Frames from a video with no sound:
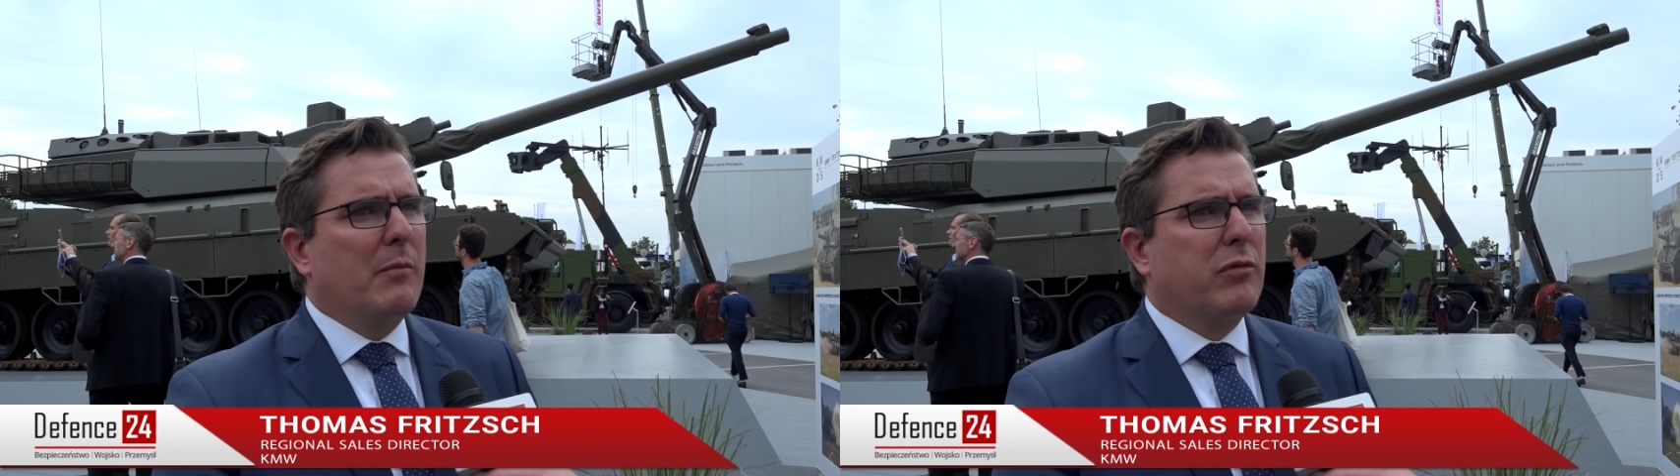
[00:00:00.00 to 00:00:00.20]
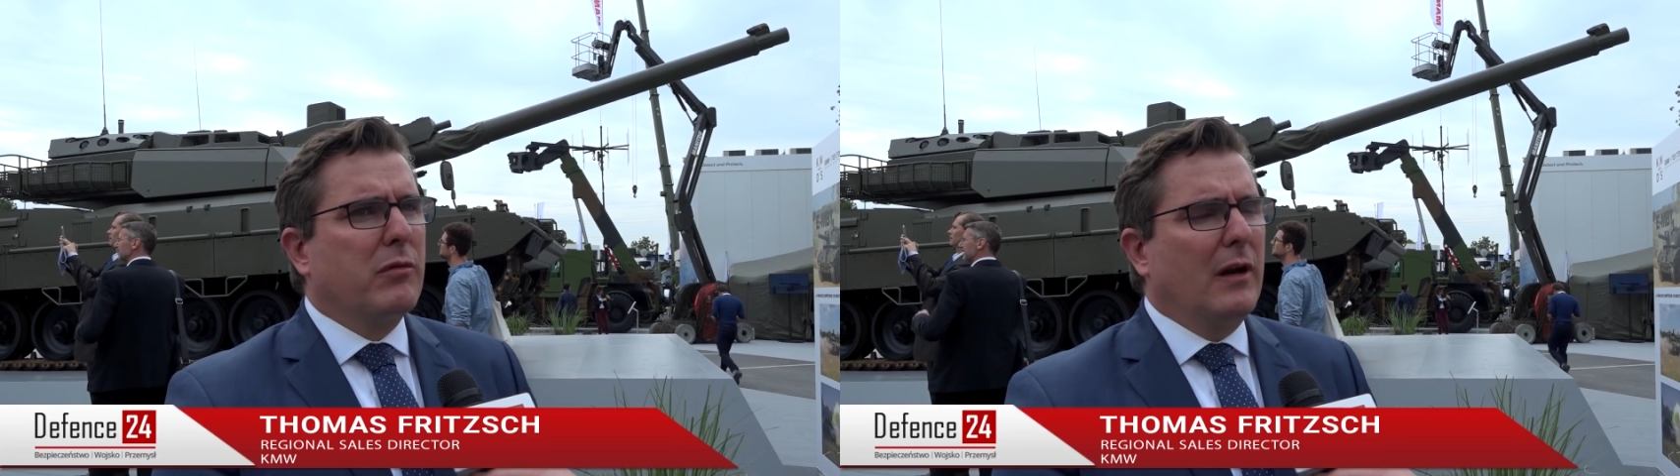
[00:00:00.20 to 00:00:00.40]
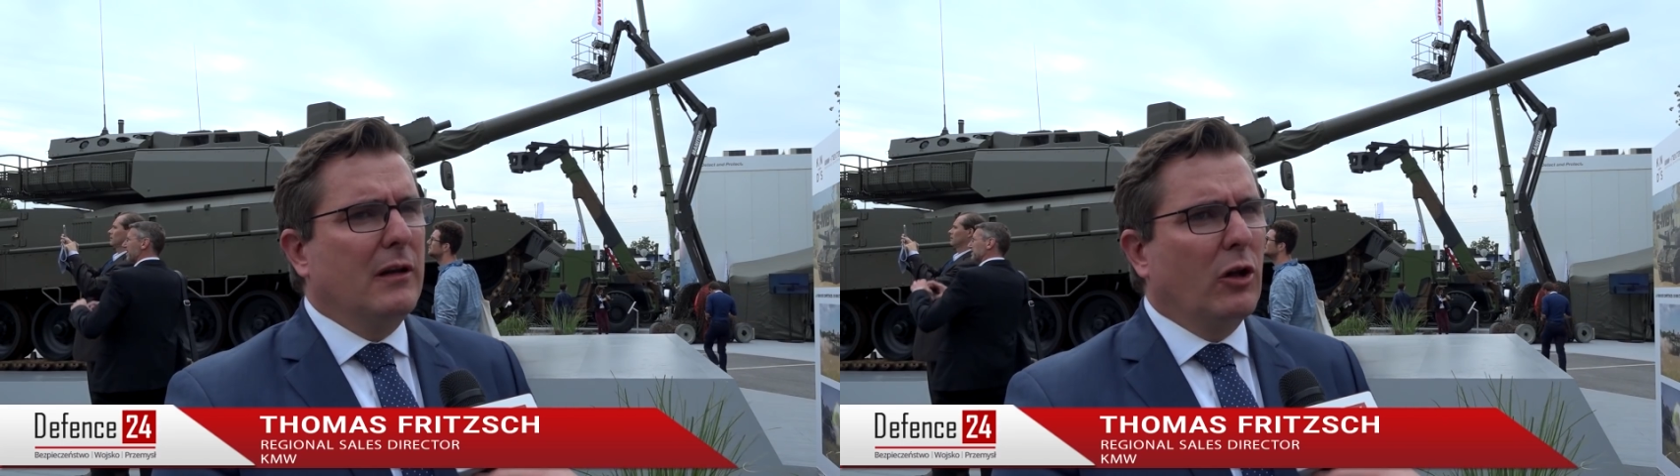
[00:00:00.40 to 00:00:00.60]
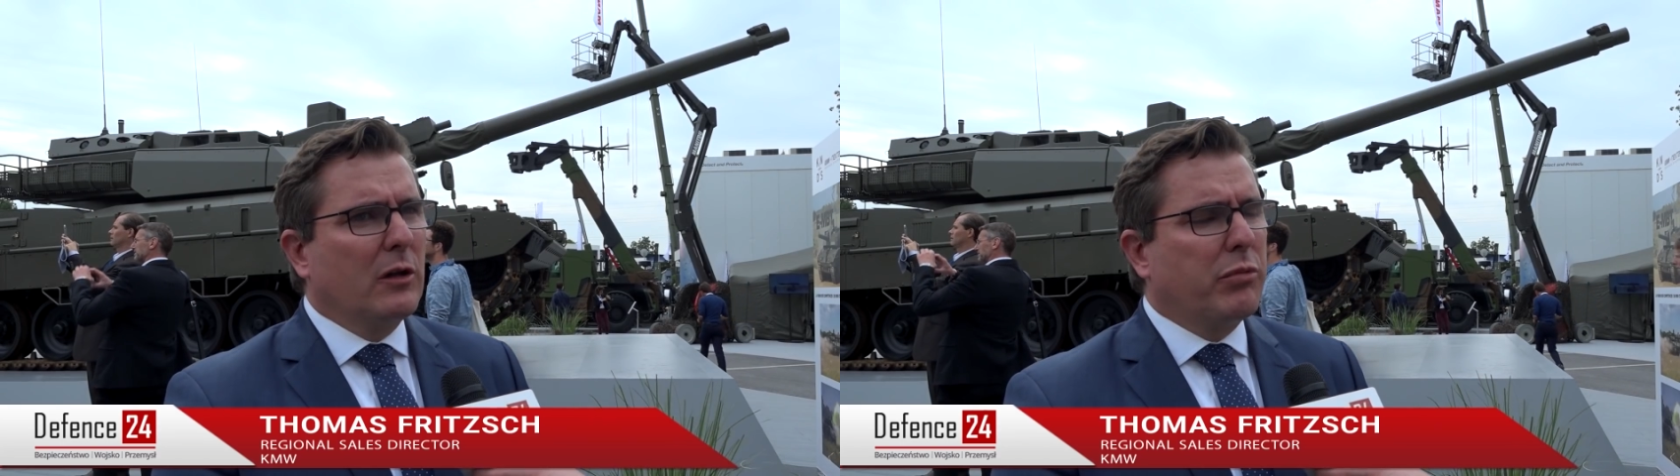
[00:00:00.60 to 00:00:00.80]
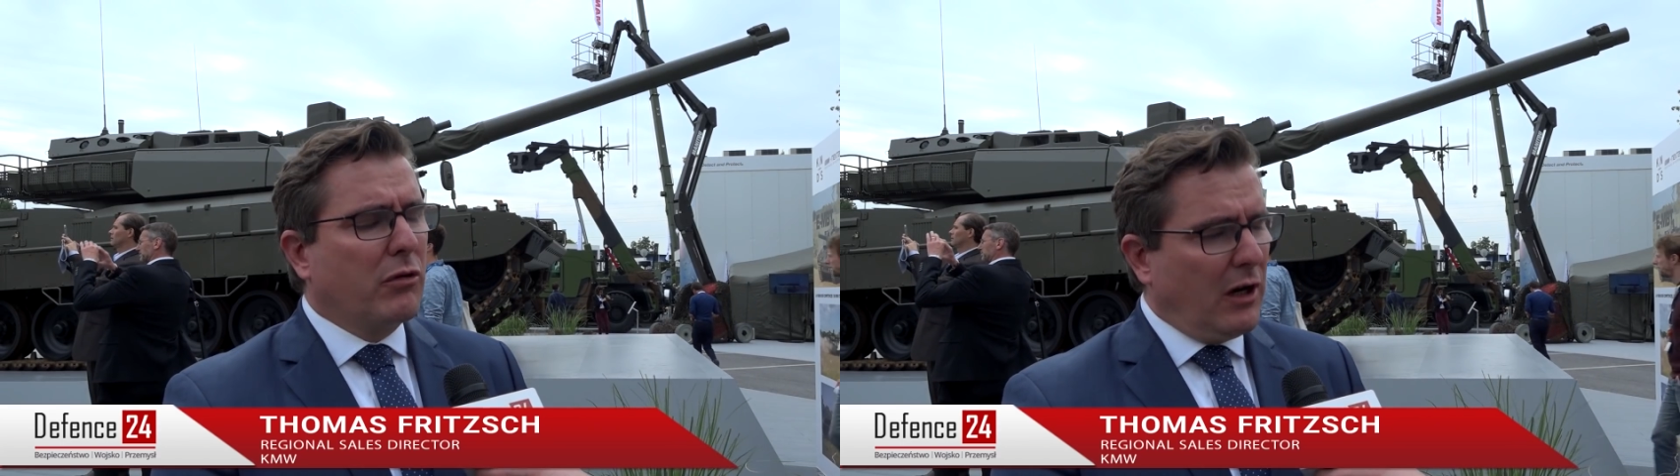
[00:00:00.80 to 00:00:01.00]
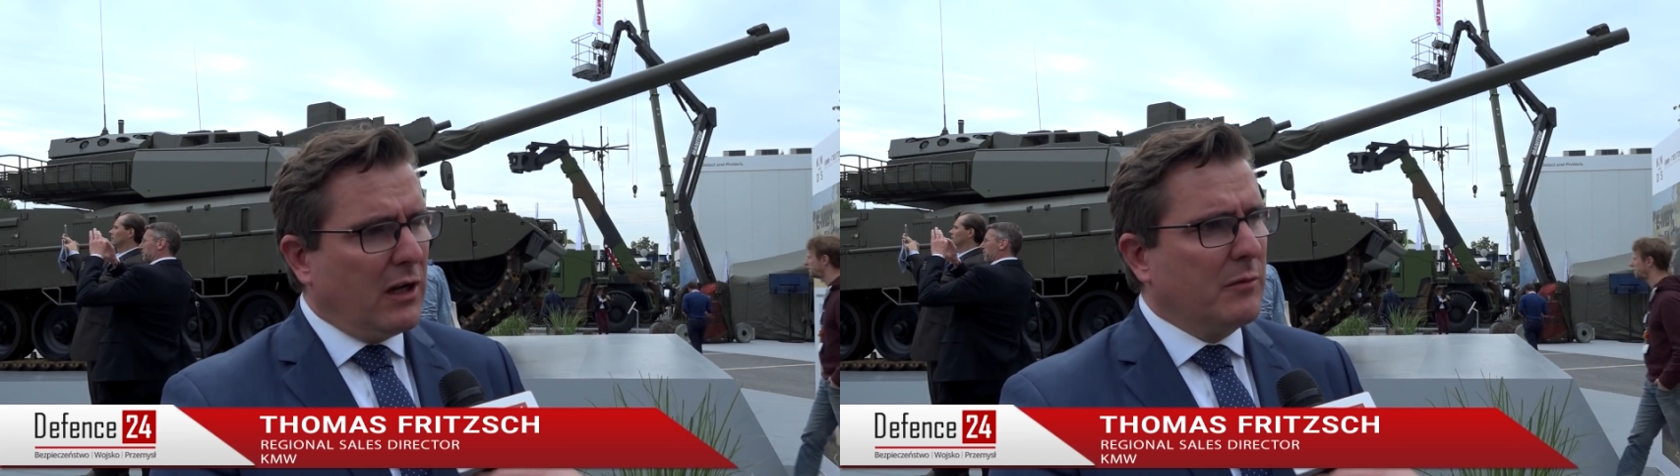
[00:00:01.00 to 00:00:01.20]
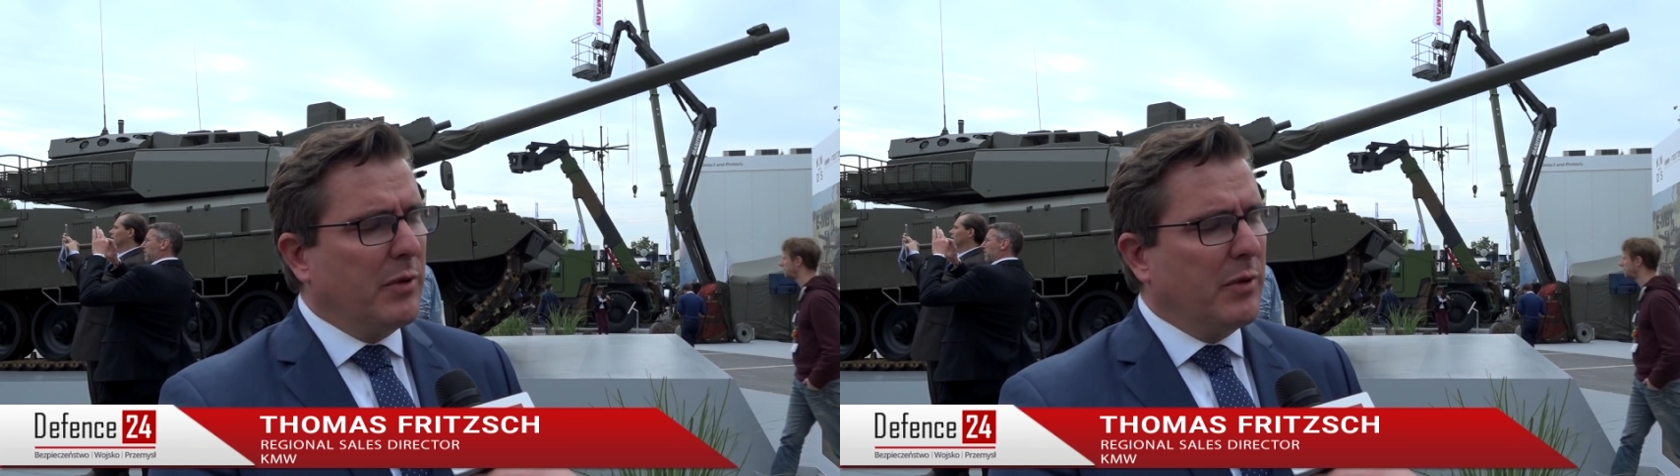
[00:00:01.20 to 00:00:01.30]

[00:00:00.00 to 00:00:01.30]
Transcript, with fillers: a pr not a product,